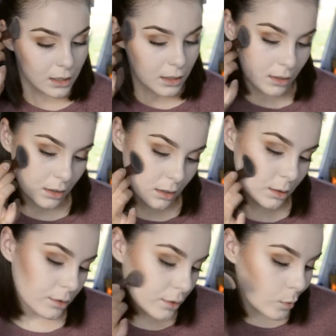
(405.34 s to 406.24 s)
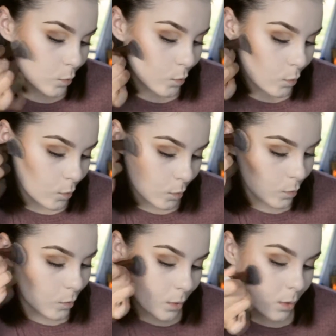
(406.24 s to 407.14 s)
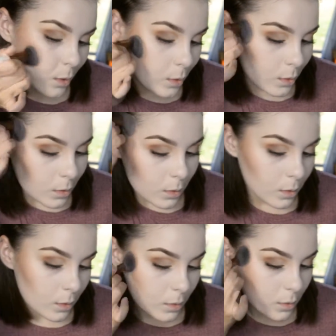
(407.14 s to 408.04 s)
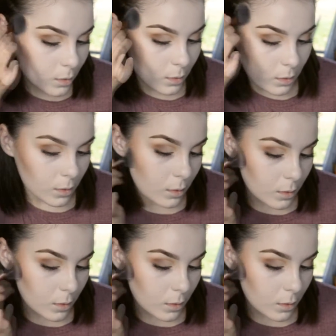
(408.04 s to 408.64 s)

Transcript: [no speech]